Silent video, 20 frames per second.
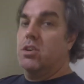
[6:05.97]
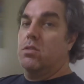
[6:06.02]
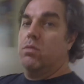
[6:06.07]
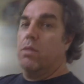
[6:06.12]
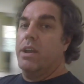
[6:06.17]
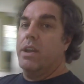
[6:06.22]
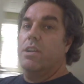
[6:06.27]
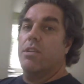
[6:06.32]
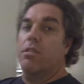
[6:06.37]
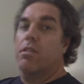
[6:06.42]

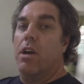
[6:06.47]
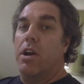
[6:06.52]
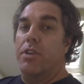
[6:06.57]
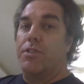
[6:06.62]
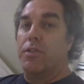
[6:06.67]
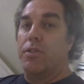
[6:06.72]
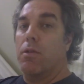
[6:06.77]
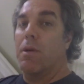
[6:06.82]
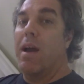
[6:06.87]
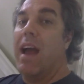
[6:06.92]
greater
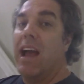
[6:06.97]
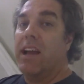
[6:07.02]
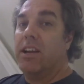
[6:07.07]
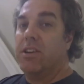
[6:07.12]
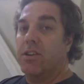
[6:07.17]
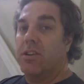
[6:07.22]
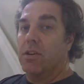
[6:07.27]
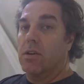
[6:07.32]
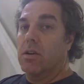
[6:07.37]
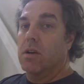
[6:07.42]

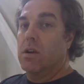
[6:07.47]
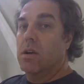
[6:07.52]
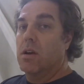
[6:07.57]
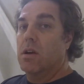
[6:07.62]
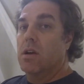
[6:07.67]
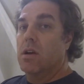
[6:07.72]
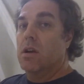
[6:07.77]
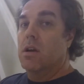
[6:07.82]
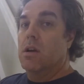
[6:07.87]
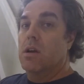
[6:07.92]
attractor
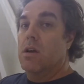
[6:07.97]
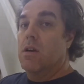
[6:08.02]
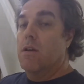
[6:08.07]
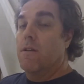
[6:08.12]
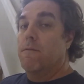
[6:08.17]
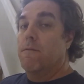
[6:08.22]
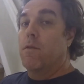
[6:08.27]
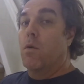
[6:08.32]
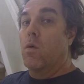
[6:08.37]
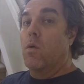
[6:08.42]

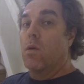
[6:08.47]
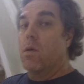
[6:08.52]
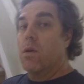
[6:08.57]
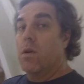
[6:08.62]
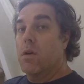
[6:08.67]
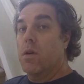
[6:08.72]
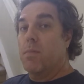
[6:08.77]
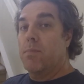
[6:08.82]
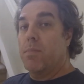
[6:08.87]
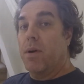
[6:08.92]

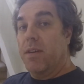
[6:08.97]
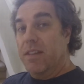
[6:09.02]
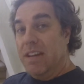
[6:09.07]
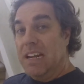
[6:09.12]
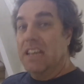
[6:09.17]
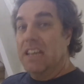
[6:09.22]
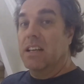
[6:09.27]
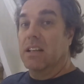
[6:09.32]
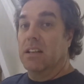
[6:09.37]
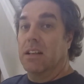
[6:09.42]
for
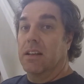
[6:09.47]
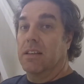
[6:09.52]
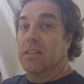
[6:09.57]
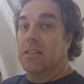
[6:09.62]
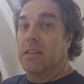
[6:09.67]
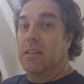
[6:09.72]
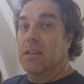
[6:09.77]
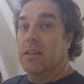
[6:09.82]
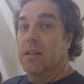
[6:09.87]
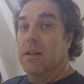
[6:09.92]
particulates.